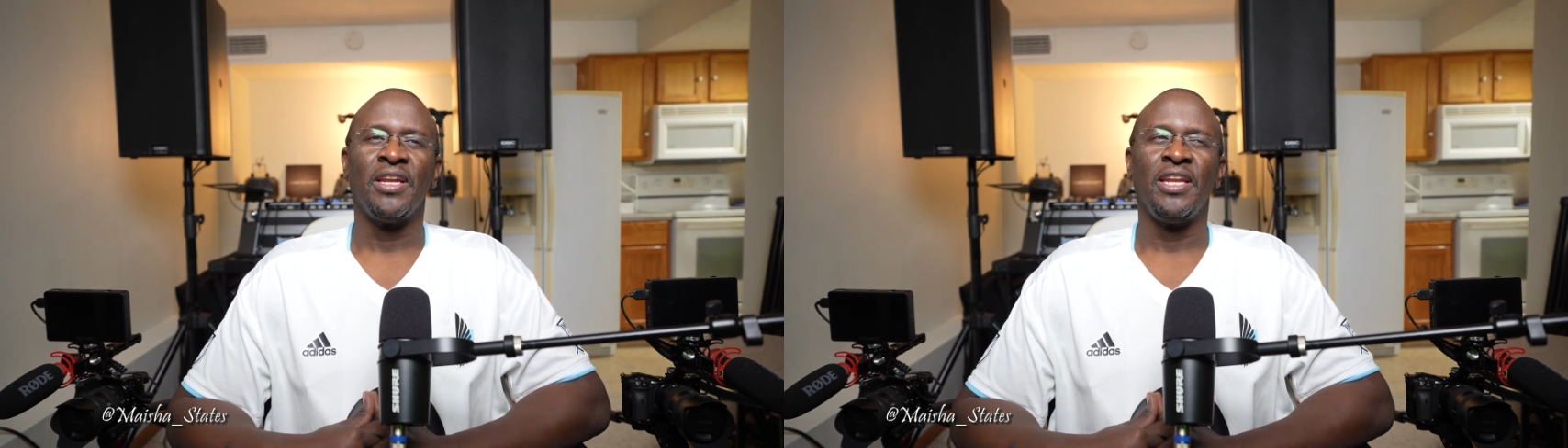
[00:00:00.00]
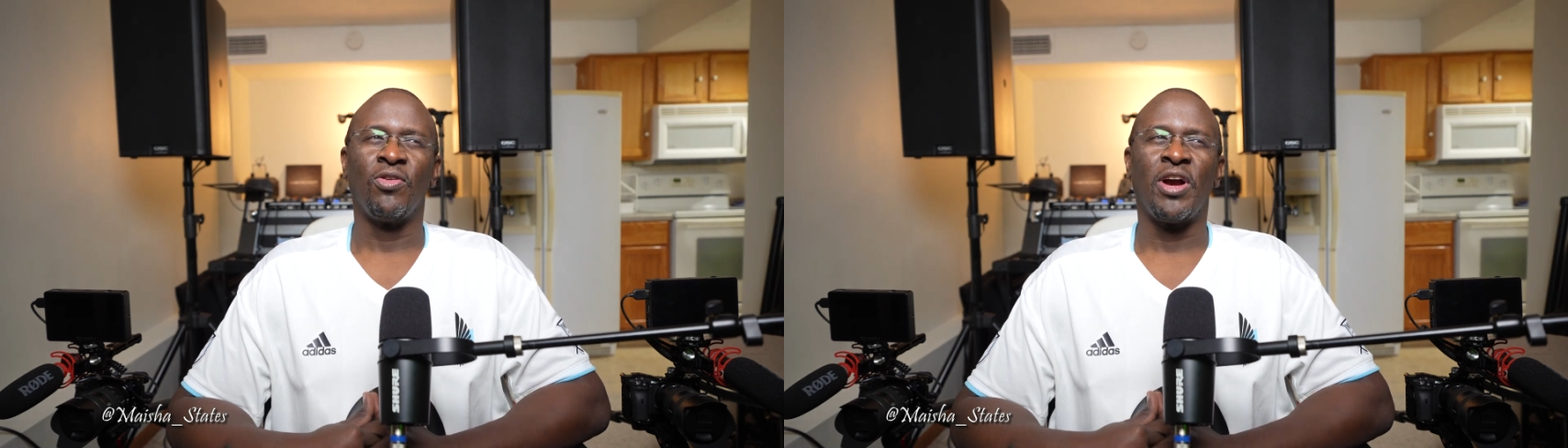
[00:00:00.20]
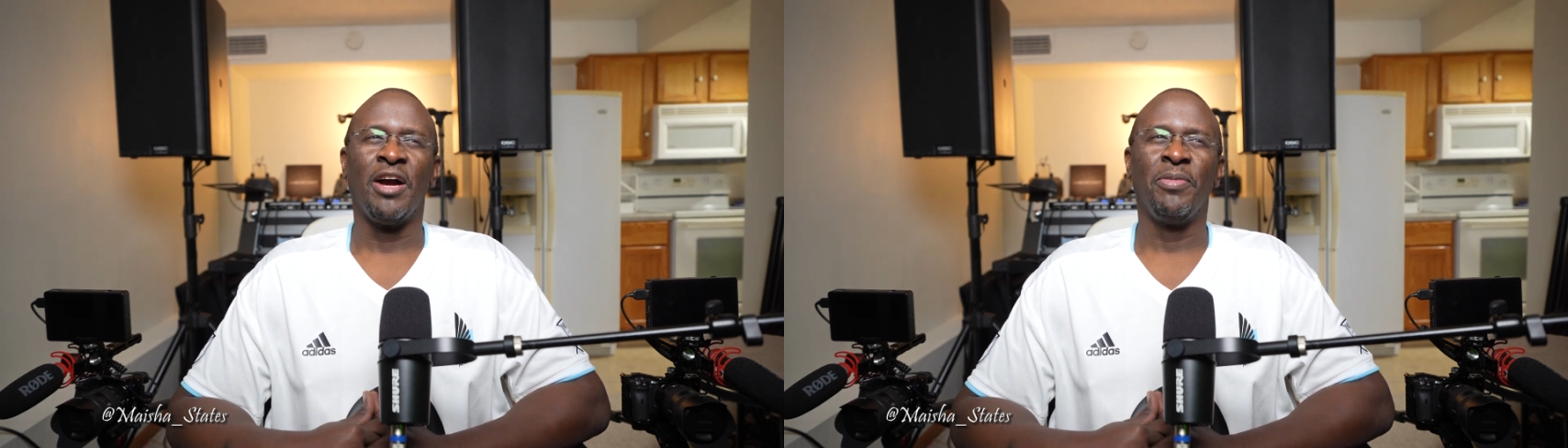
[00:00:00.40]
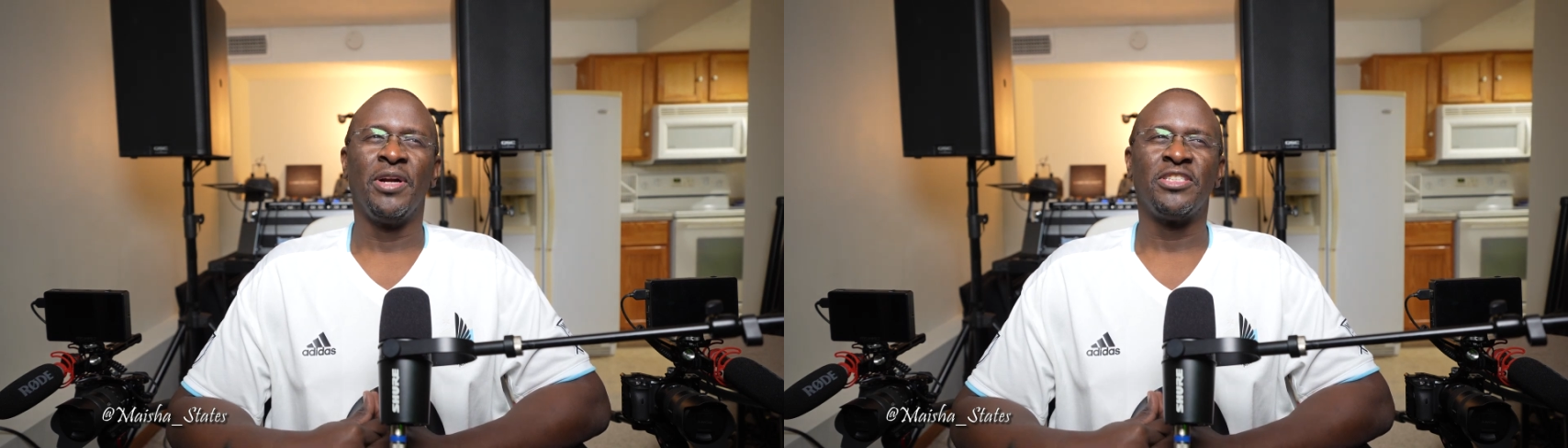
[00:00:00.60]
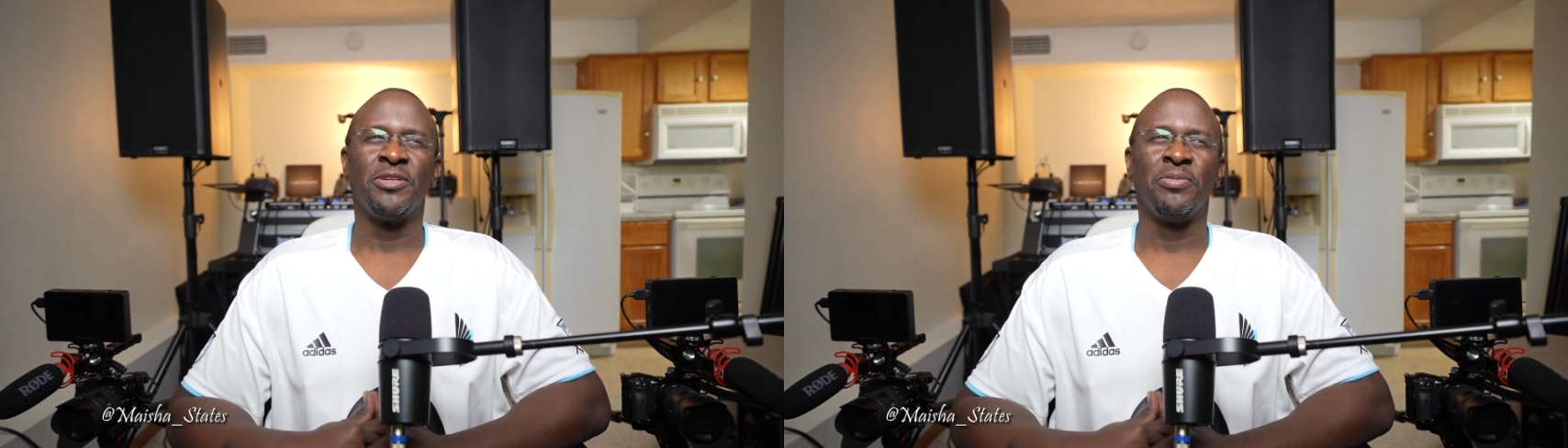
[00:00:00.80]
niko
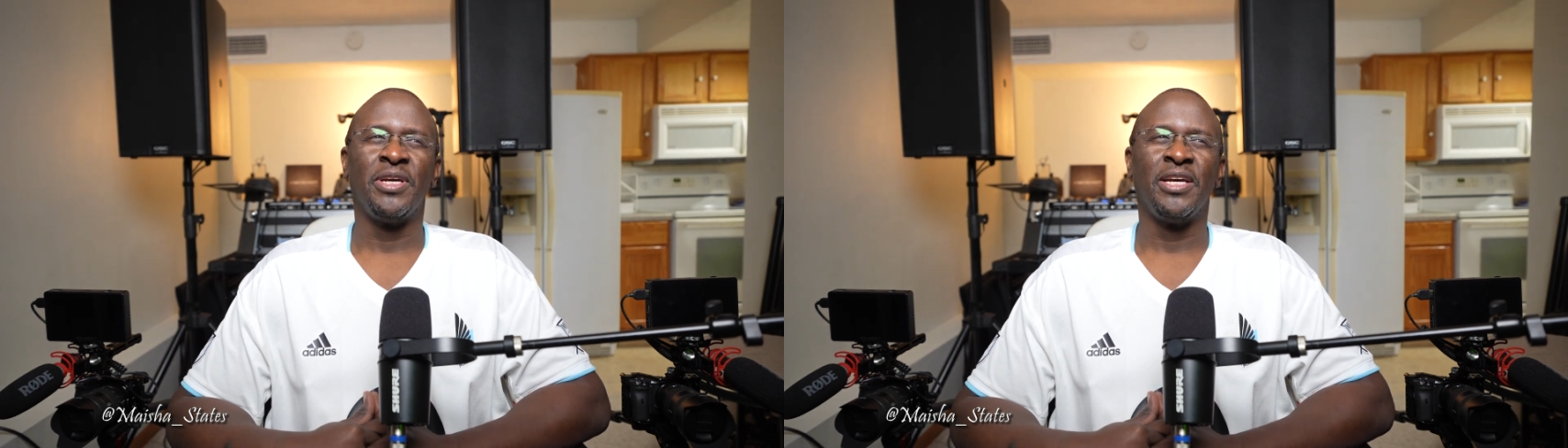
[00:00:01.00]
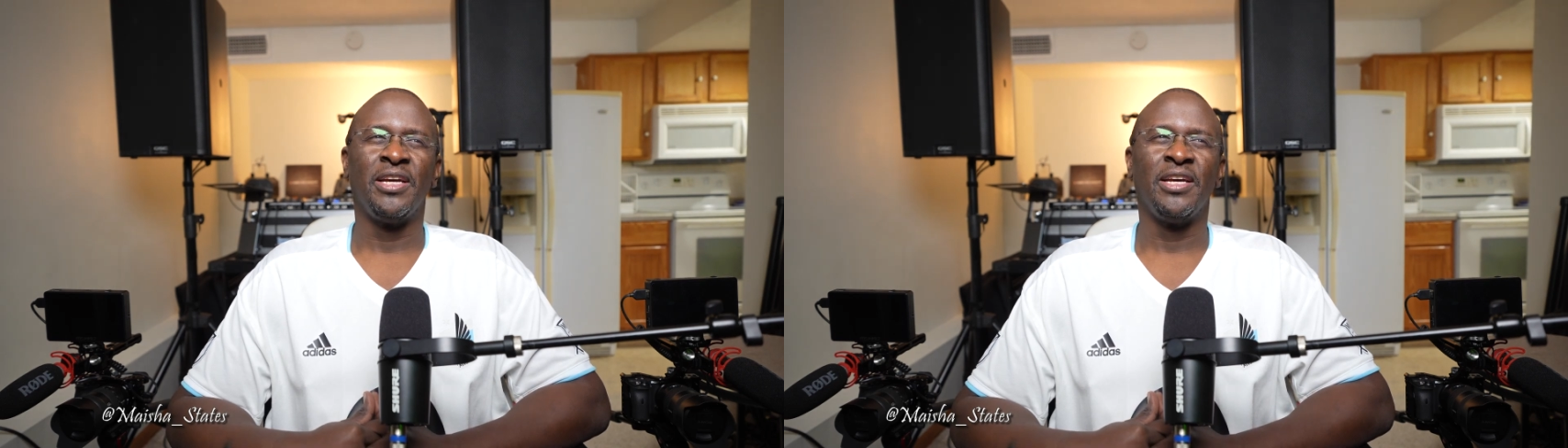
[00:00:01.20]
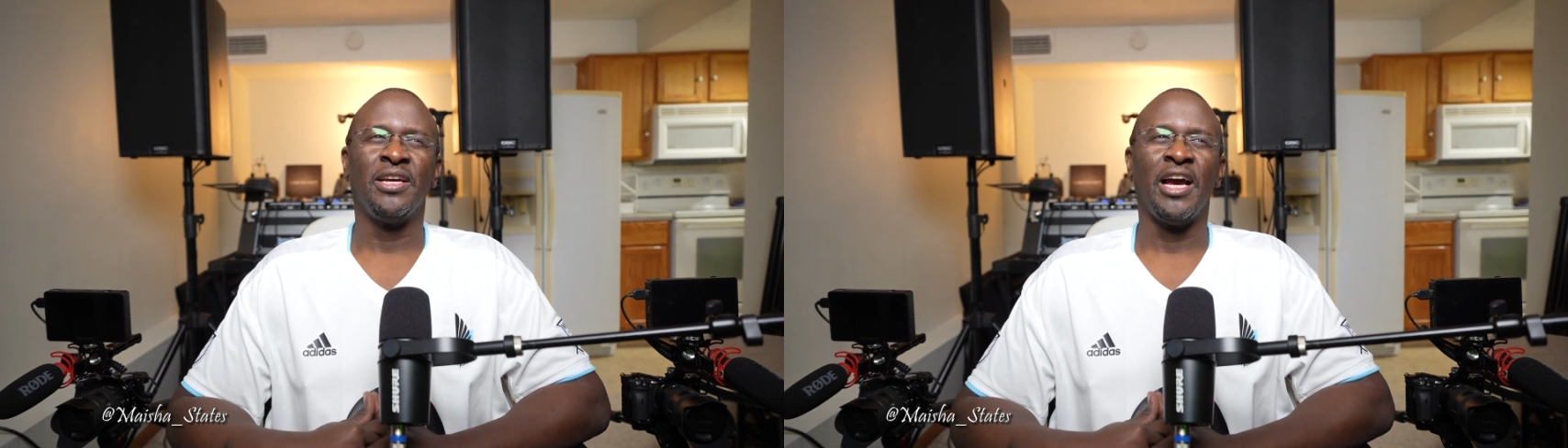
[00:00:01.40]
kama tuseme